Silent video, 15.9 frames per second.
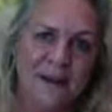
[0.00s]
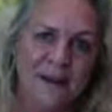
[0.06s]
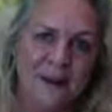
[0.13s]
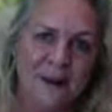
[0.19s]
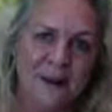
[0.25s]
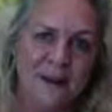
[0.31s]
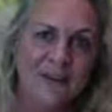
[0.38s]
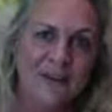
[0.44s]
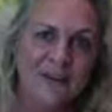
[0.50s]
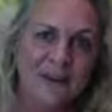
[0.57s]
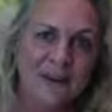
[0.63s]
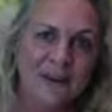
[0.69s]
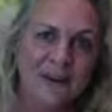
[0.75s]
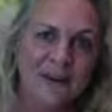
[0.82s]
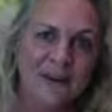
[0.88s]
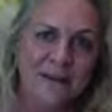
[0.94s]
your loved
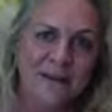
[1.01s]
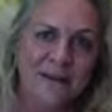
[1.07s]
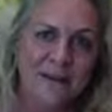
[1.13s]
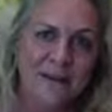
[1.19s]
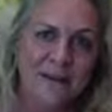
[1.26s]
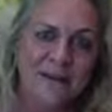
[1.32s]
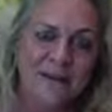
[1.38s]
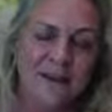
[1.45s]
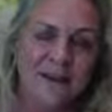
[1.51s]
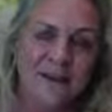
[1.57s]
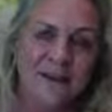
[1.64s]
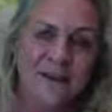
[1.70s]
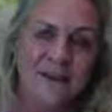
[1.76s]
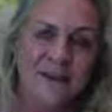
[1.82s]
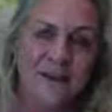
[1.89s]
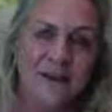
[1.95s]
ones,
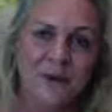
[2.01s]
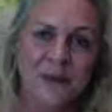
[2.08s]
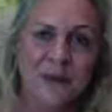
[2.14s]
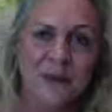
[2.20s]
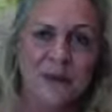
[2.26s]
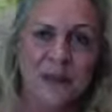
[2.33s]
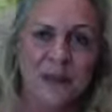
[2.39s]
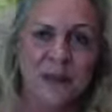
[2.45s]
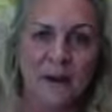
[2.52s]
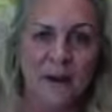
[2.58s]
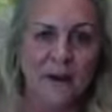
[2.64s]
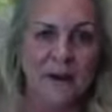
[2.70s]
to join them there.